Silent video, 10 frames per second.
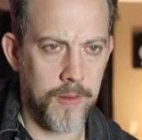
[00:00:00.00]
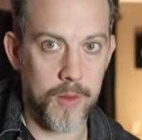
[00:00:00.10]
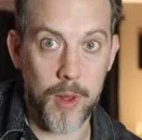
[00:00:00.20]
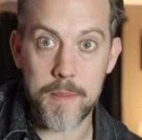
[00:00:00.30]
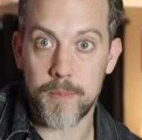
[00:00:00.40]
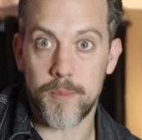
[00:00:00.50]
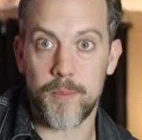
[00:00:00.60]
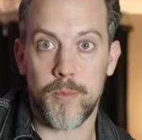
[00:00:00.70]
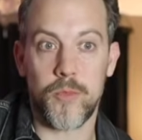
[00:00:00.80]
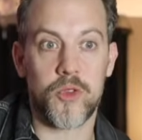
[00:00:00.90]
Okay,
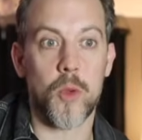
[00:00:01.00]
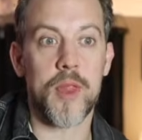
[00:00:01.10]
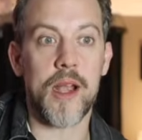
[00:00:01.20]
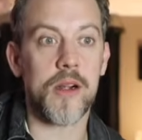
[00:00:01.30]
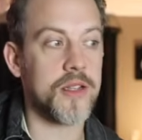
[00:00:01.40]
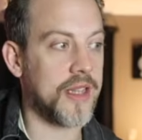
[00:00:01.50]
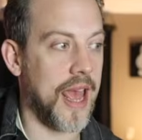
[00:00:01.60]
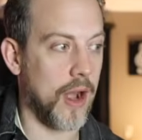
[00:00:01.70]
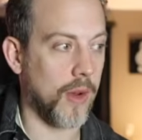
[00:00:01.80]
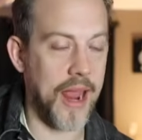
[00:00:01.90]
so there's
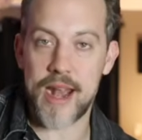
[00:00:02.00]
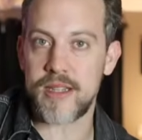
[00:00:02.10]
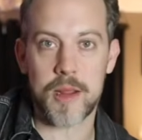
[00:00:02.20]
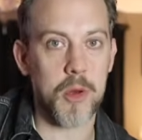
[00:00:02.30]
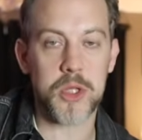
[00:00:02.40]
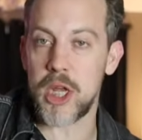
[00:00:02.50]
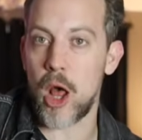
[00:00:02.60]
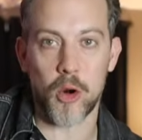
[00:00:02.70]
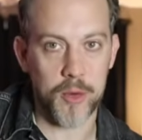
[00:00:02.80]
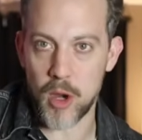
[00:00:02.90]
that. Okay, and I'd say most of
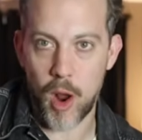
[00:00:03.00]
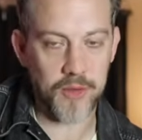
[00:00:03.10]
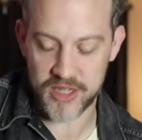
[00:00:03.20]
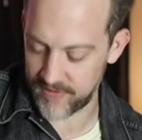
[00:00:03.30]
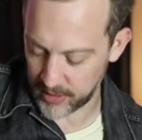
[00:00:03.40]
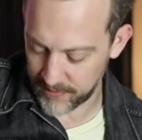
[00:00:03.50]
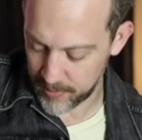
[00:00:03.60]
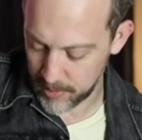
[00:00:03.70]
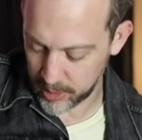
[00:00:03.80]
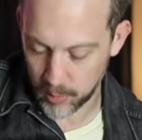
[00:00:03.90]
y'all are, obviously very
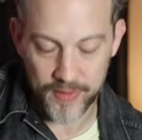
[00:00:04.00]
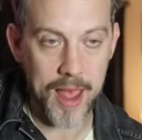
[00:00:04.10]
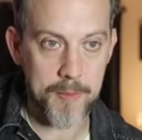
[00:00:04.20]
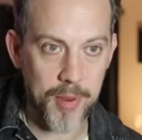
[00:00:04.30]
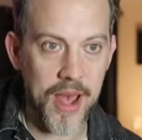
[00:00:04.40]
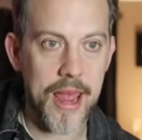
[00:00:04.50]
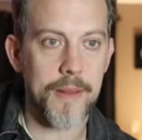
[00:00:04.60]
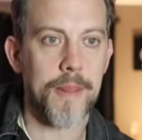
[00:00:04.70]
familiar with that, but